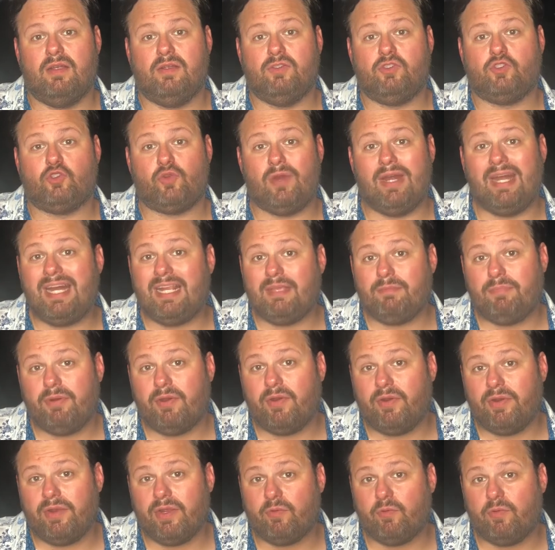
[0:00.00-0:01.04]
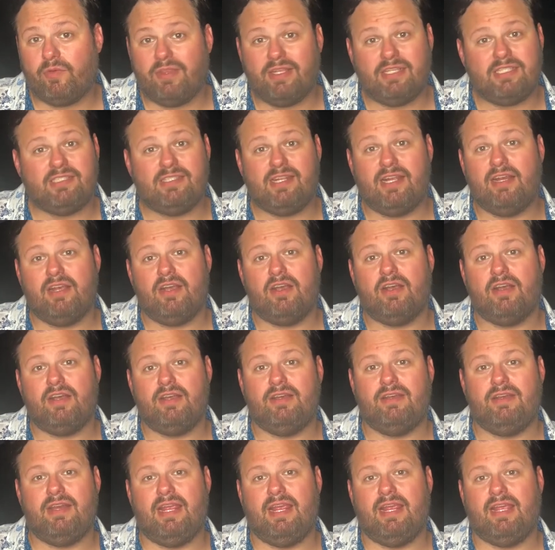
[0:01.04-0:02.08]
training period where they stay
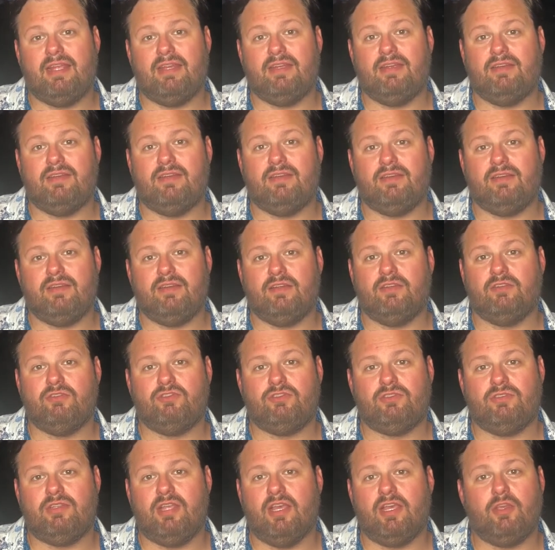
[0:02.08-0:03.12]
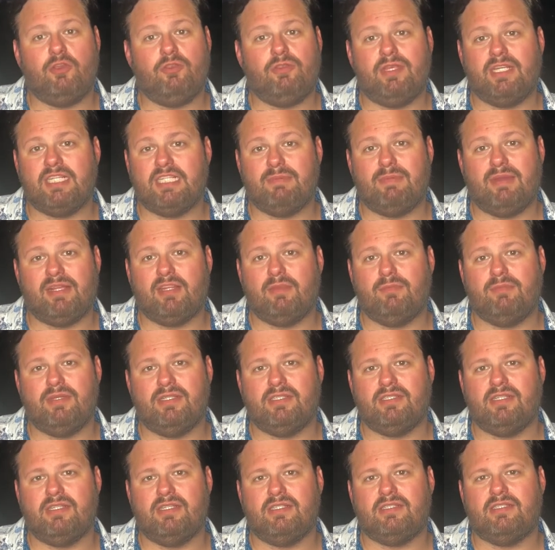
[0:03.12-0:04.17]
on and tell you things about the
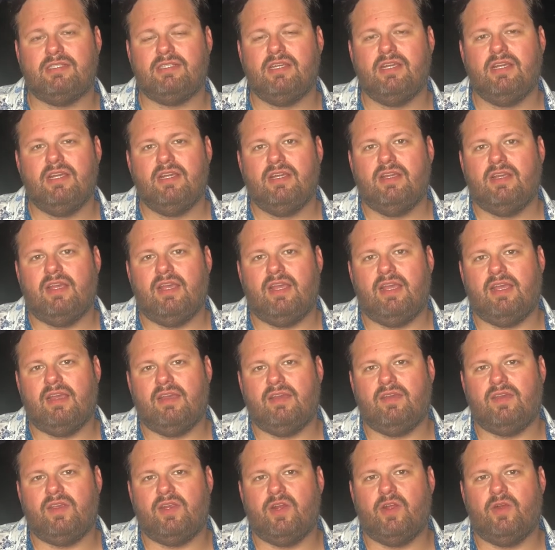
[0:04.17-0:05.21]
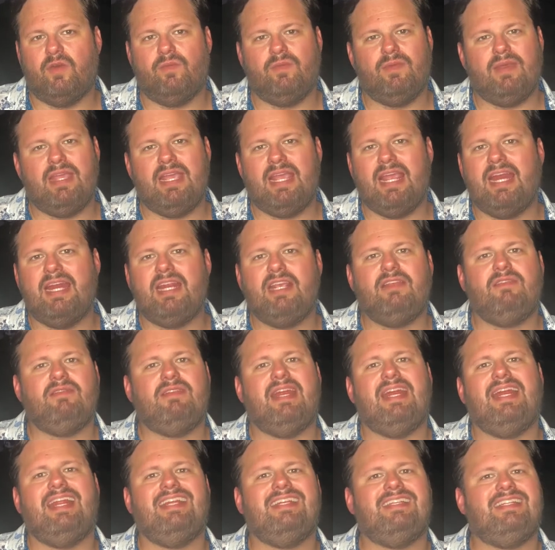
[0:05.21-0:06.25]
business,
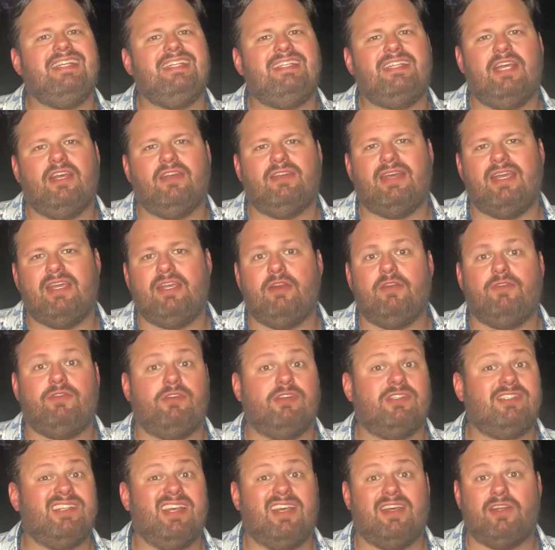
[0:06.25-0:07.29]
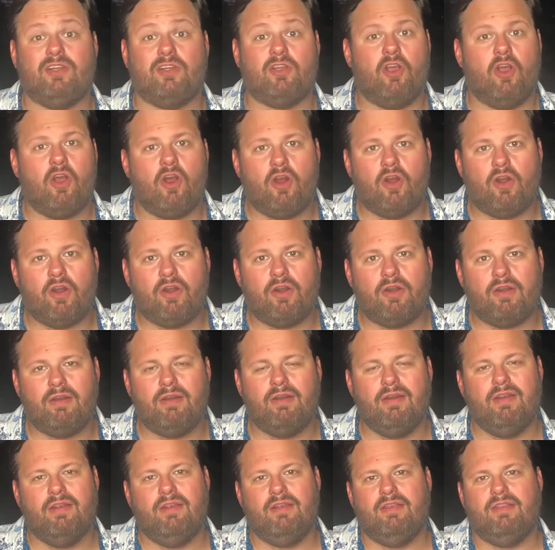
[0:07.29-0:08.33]
any detail that, if you're selling a car,
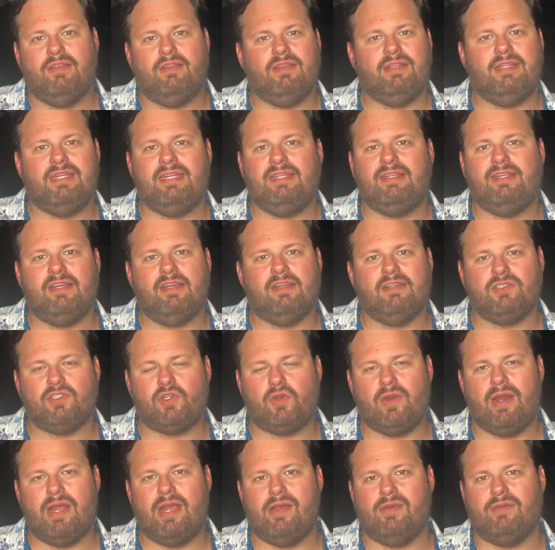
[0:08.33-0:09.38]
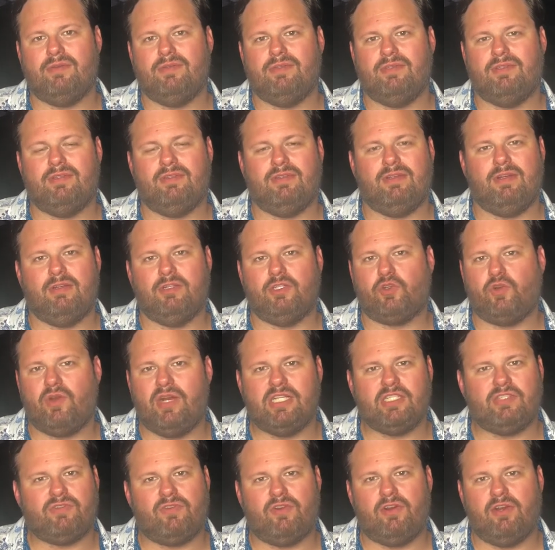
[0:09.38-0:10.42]
the details around
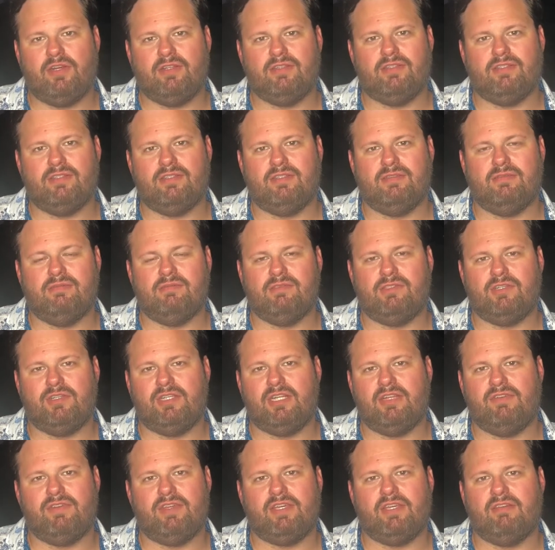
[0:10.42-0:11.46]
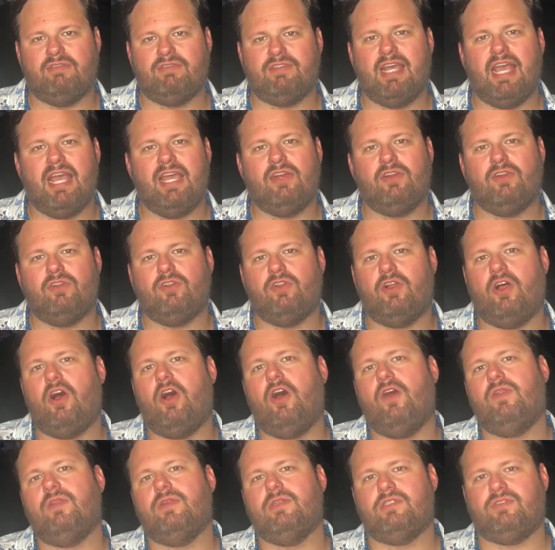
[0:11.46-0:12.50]
transferring the certificate of title,
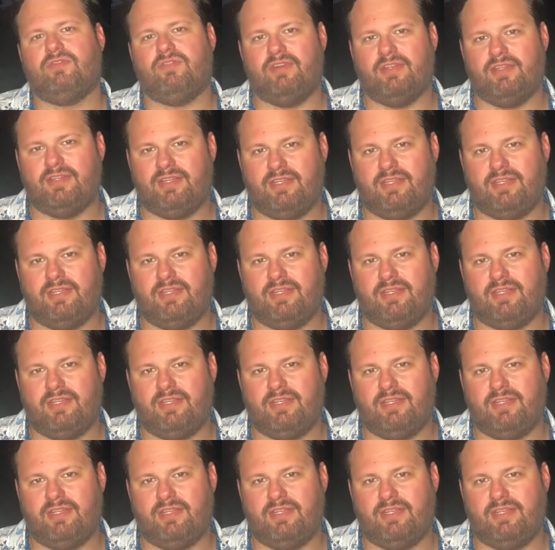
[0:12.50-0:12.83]
all those fun